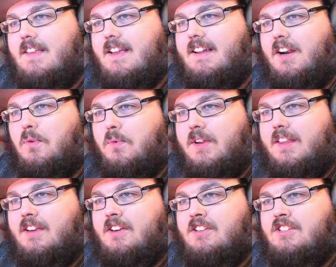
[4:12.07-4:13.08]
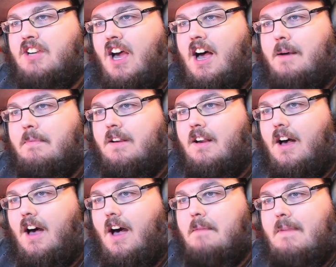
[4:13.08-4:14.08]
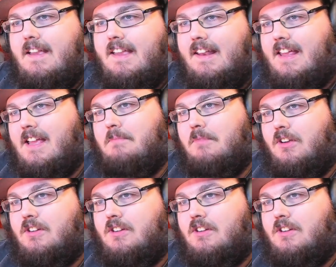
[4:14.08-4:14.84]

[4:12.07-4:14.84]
they did a really good job on making him